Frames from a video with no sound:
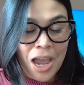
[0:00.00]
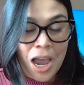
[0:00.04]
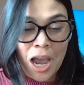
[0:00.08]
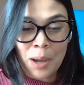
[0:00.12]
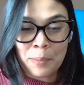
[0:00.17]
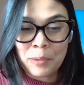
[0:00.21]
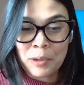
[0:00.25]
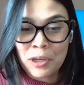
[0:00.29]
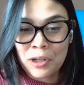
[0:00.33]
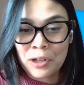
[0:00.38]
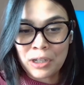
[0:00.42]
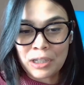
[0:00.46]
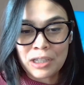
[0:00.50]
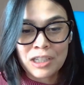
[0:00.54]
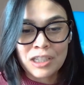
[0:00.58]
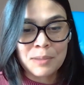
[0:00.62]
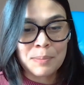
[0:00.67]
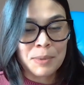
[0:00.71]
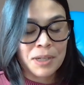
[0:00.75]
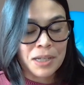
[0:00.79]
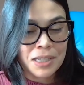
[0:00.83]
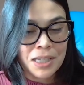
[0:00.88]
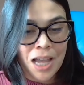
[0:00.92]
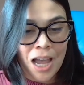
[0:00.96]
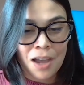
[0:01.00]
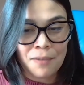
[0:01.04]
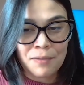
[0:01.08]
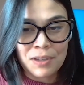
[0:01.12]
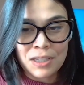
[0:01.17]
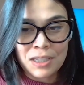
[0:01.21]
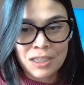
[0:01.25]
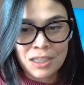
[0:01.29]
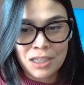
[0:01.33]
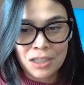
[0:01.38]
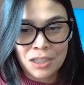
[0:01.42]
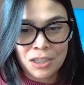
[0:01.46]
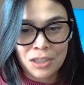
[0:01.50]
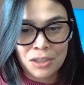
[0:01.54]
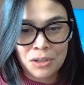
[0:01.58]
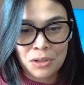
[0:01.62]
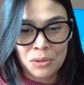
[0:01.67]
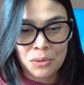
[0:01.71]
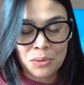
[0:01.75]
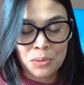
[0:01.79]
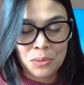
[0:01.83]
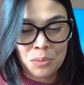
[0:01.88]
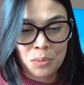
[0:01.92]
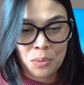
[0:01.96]
I'm curious because obviously
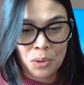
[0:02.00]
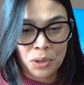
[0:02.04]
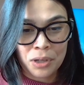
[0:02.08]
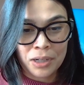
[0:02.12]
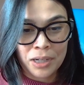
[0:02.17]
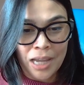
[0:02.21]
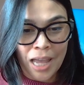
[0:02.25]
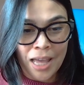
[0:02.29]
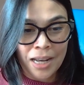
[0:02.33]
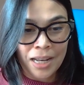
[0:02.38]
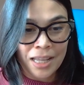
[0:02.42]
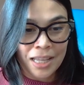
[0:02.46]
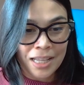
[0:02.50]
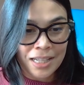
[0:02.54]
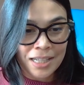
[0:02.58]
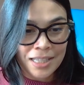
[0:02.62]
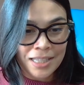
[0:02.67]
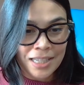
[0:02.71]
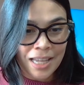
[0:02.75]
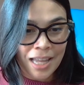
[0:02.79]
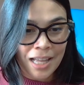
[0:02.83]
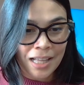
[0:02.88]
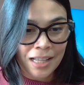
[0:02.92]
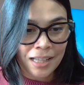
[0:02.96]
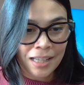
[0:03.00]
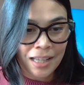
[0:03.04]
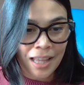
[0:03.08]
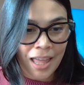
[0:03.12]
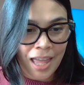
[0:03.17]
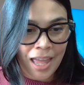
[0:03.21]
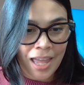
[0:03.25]
you work at Intel,